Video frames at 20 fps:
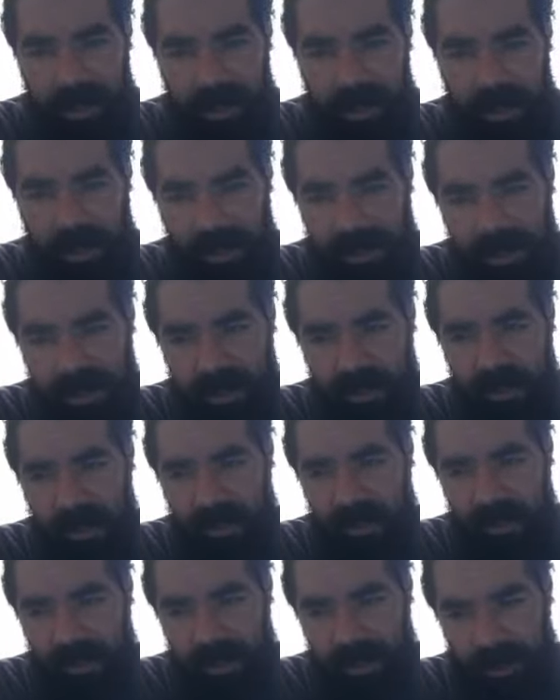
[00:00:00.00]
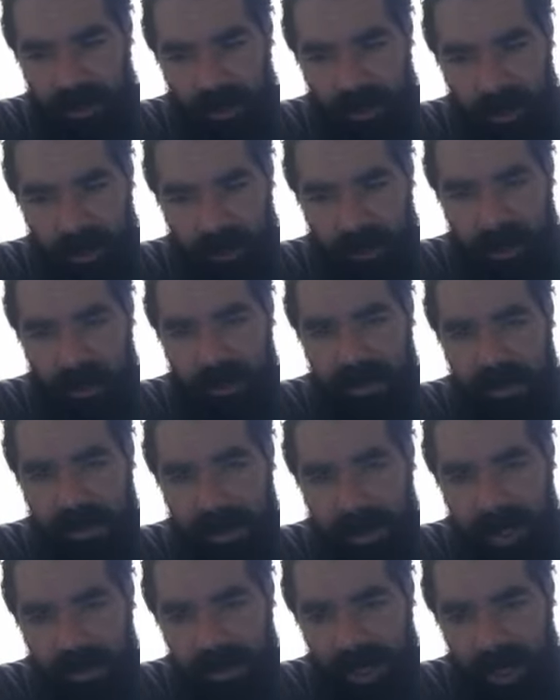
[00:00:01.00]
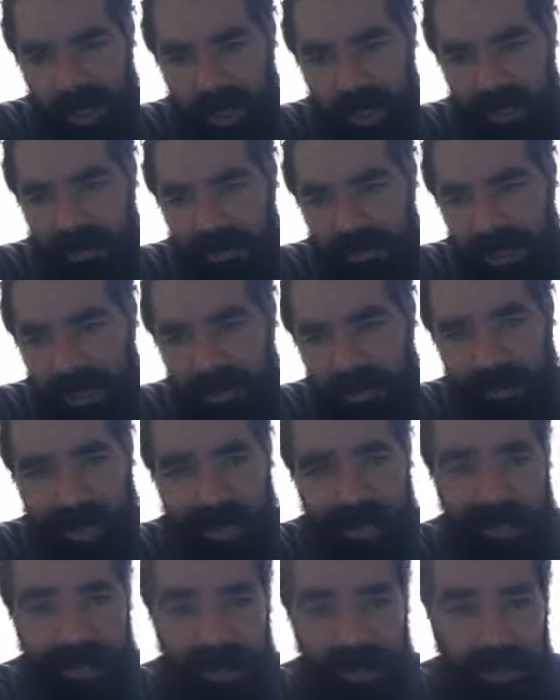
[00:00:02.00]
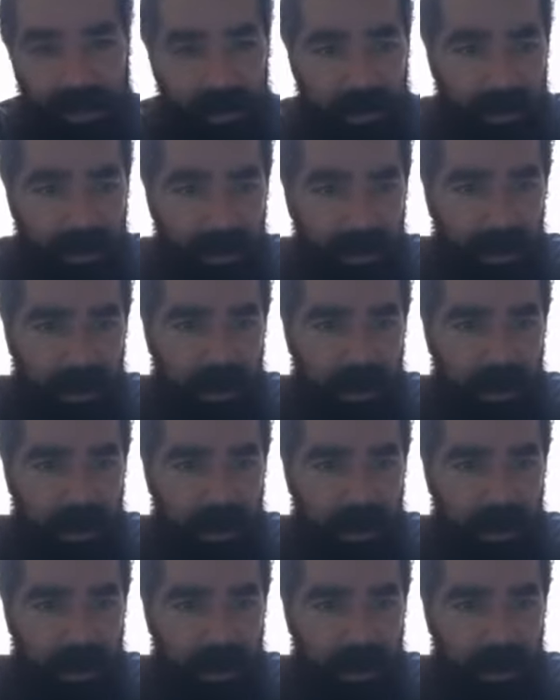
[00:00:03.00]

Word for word: As soon as the, my mom's mom died, the father brought in a new